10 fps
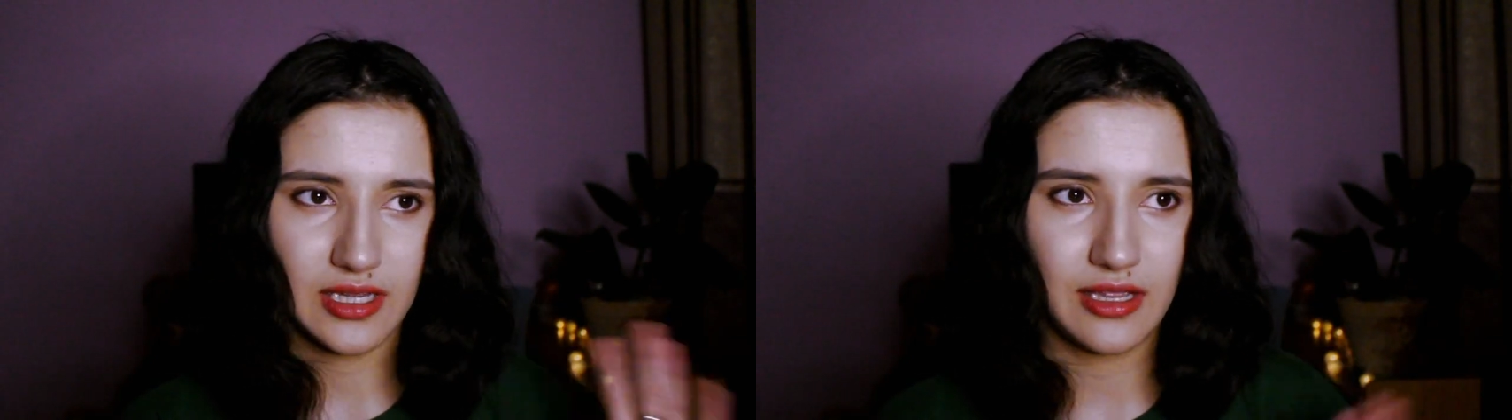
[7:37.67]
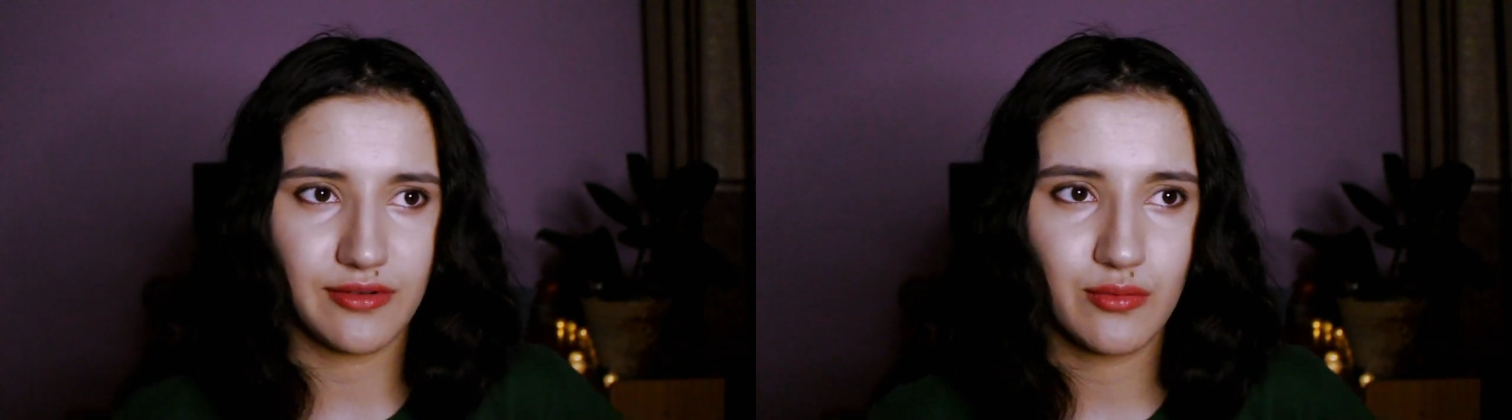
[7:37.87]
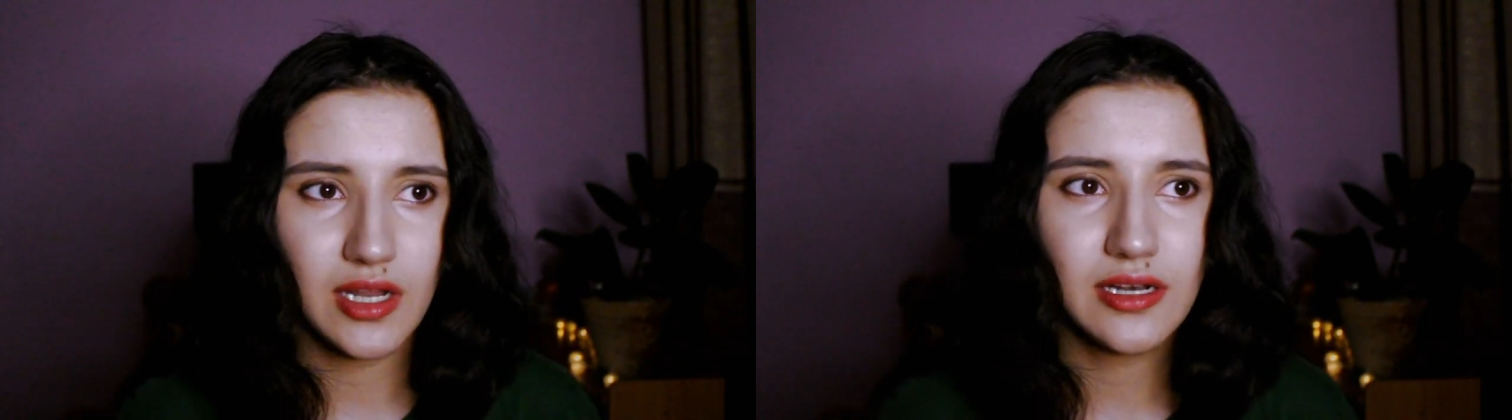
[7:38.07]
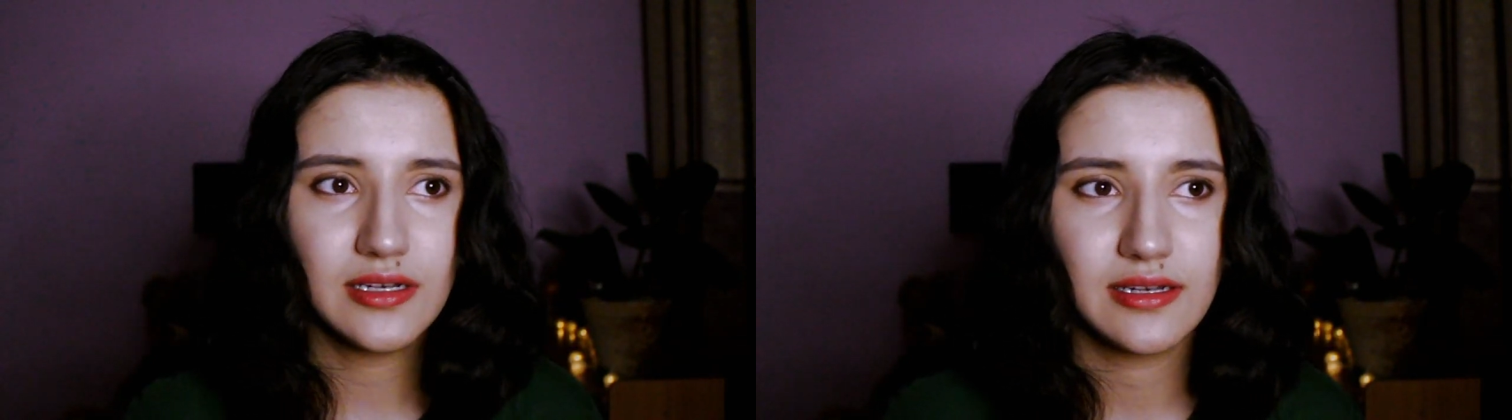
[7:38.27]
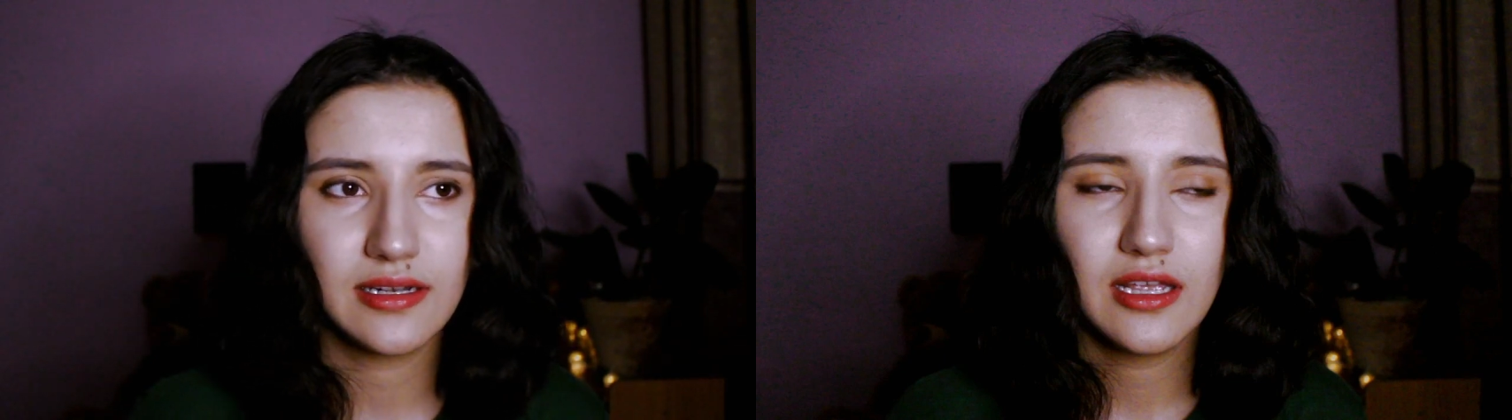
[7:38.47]
like everyone,
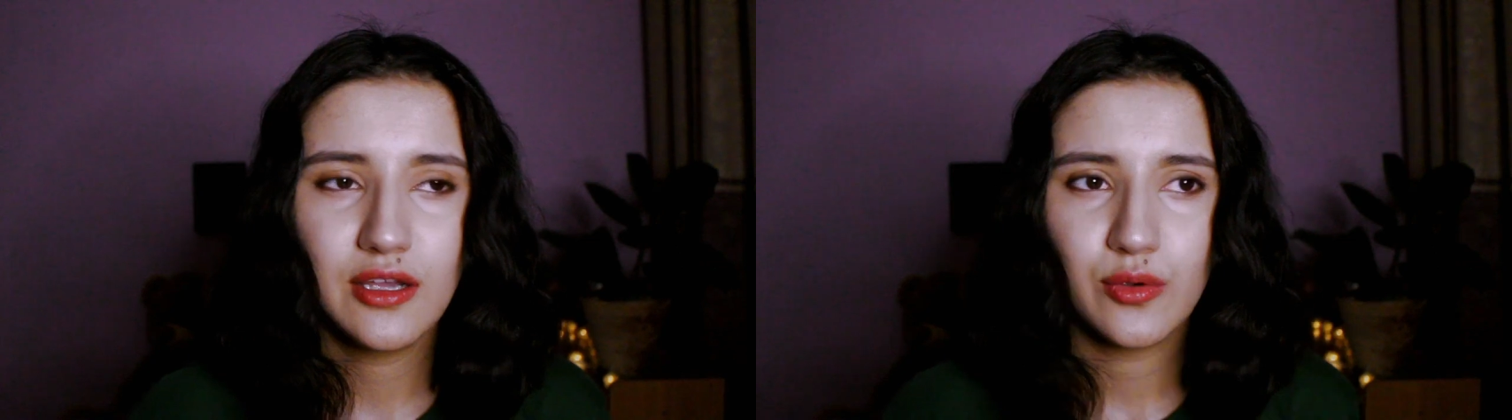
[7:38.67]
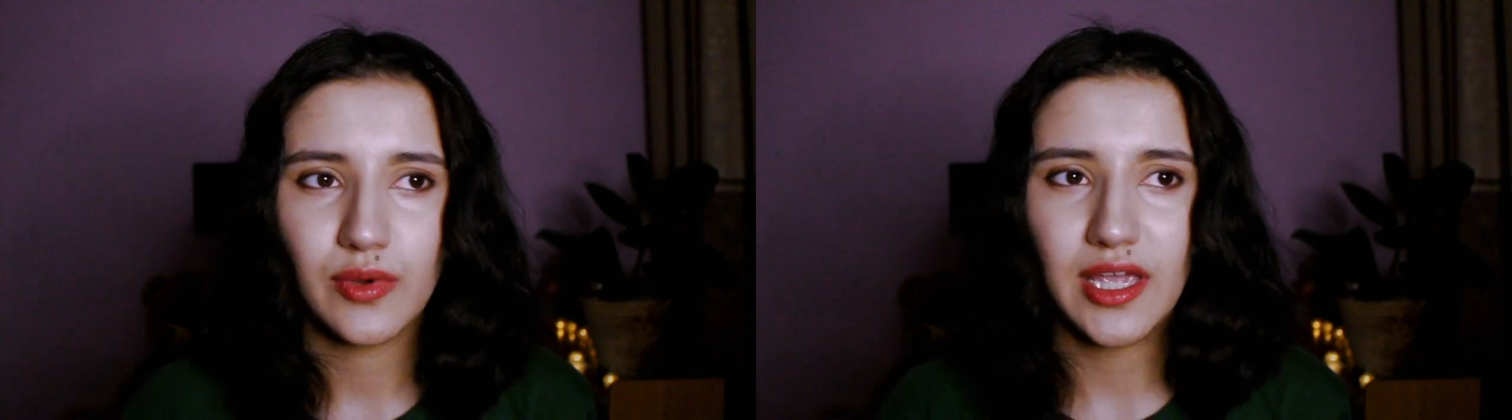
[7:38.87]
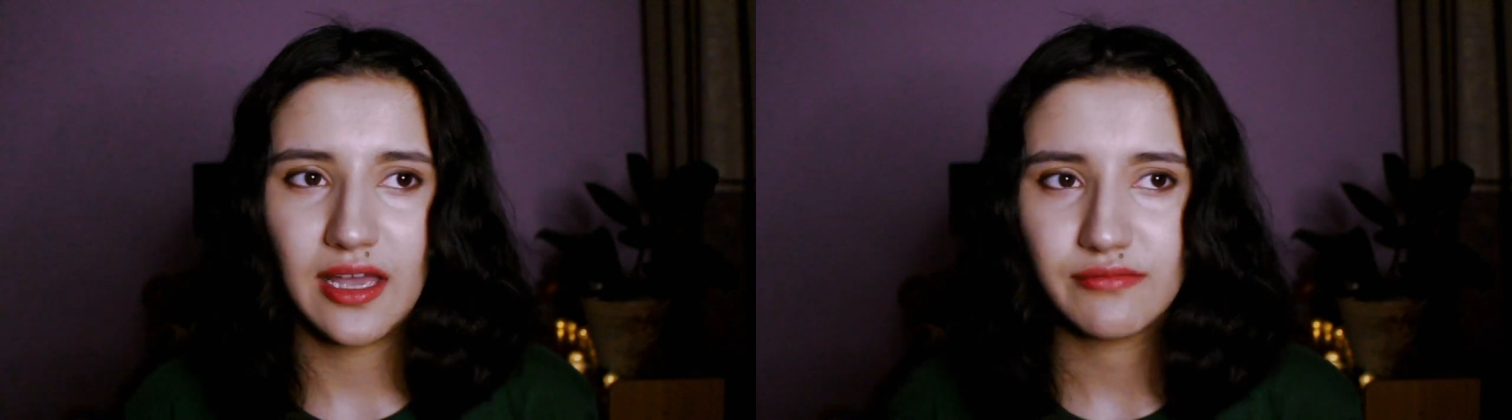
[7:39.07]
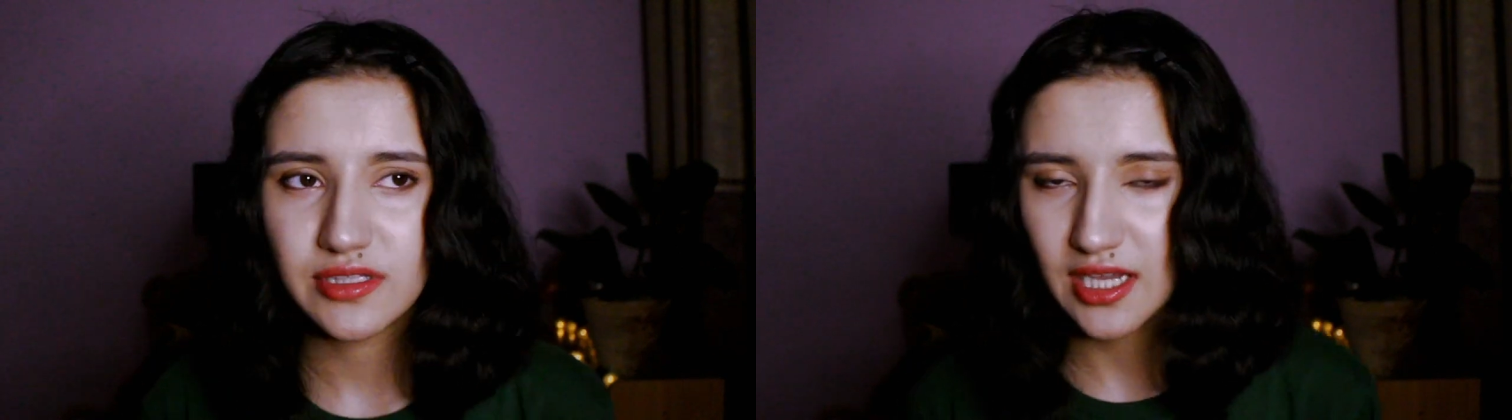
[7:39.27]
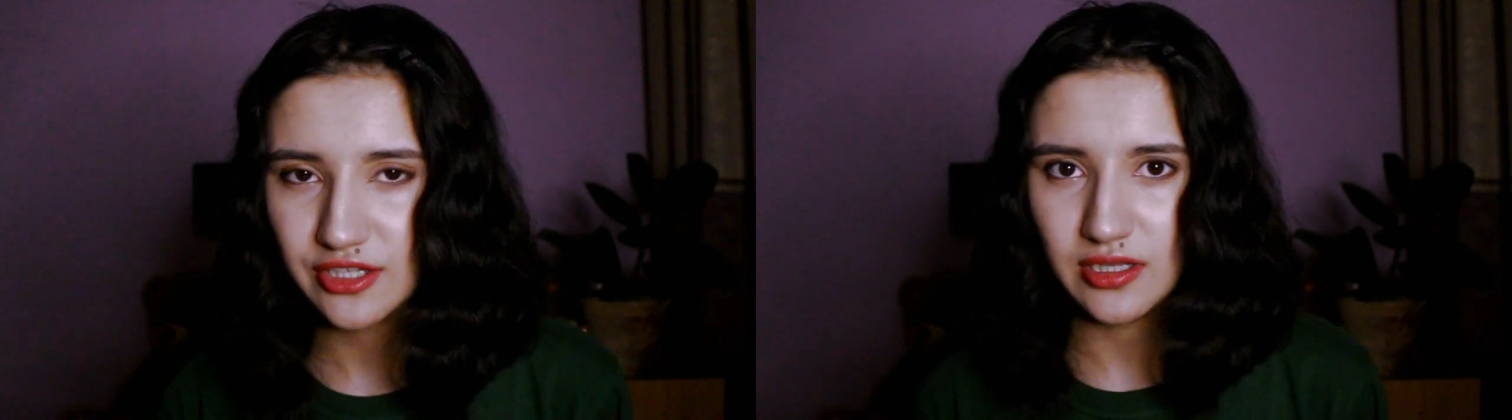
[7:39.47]
we have
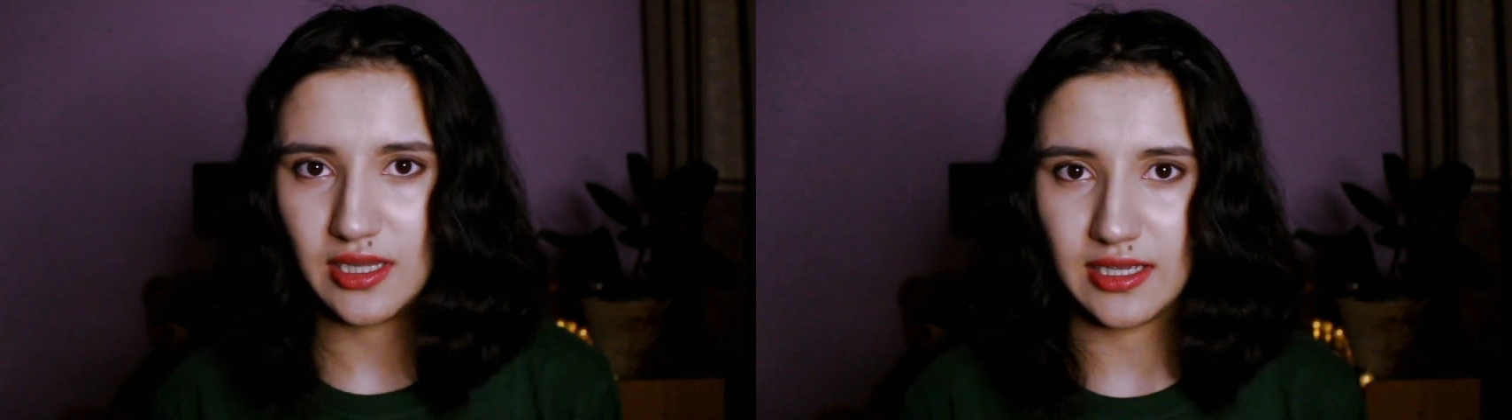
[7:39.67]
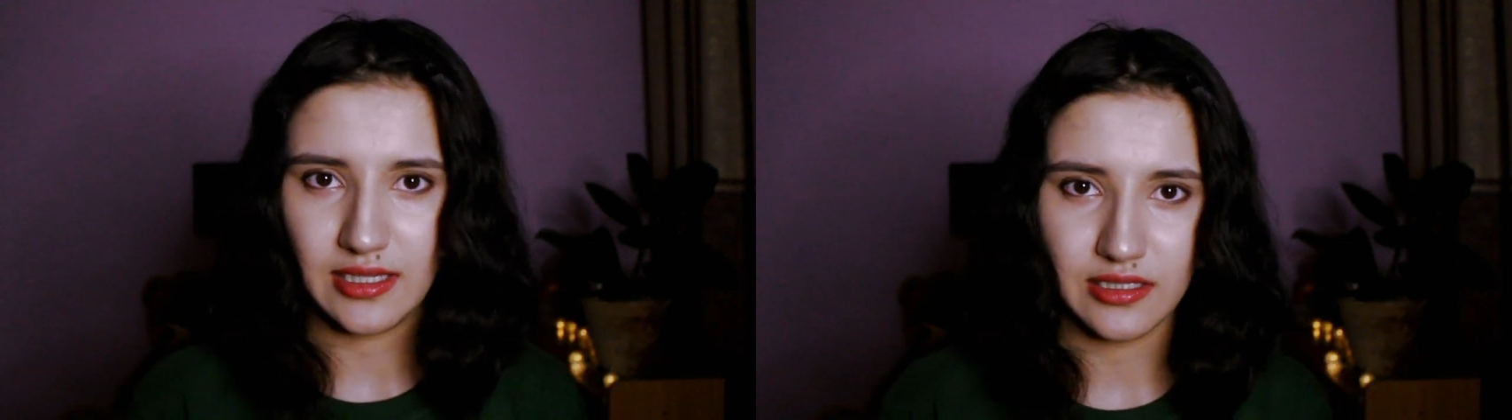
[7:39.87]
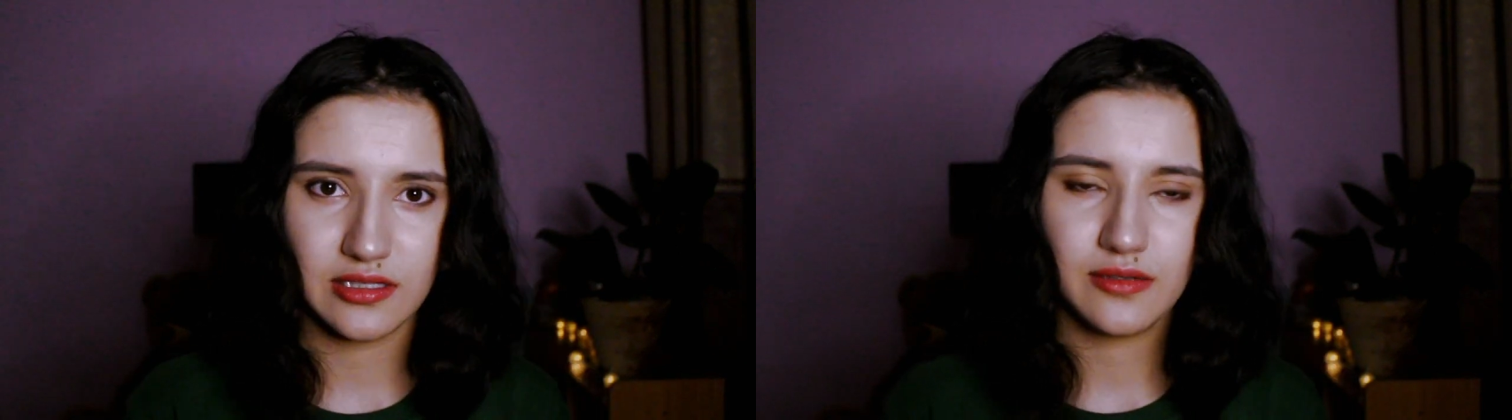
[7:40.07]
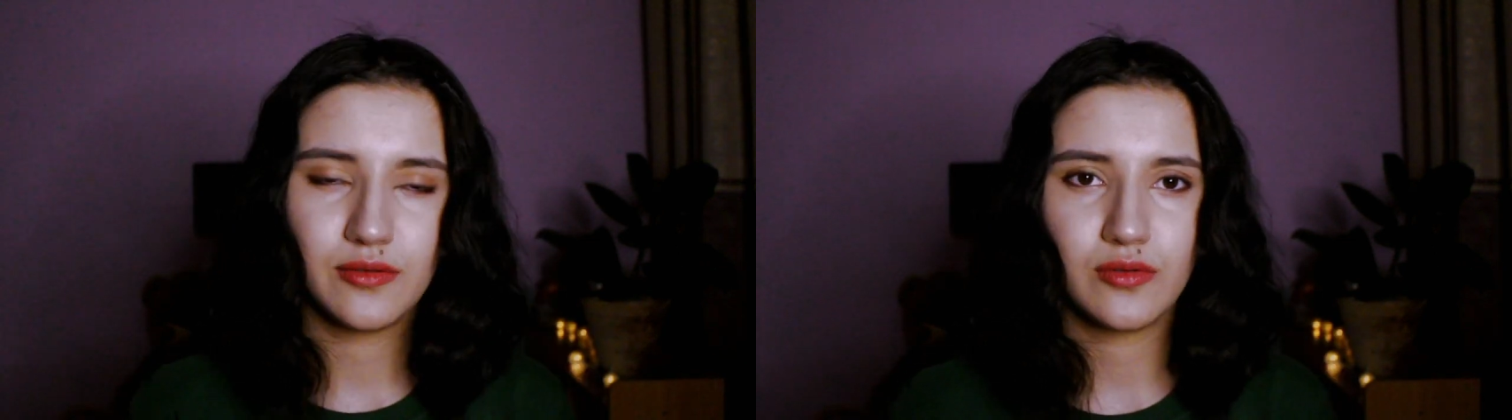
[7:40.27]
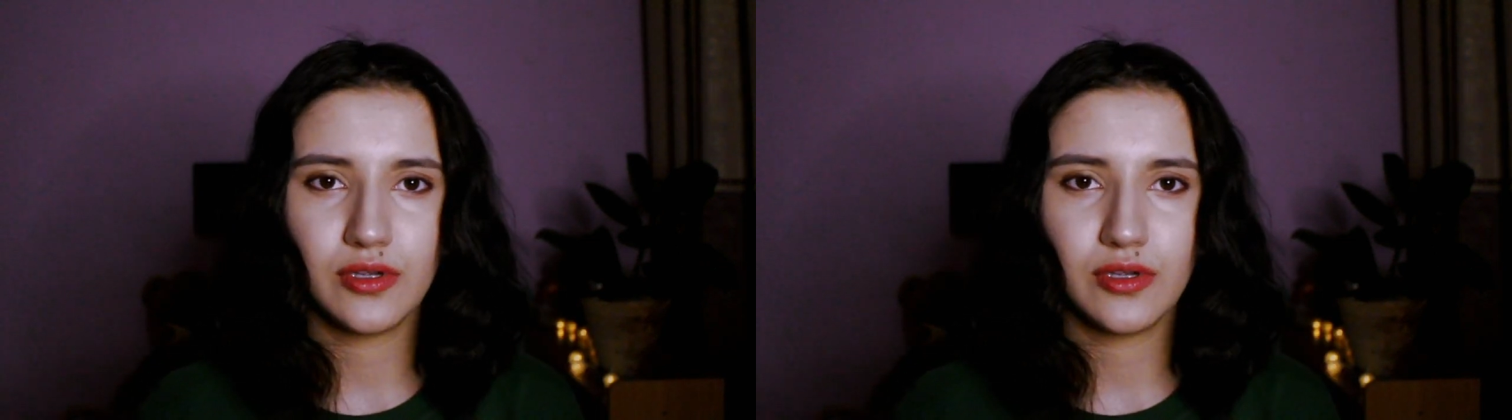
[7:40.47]
schedule like this.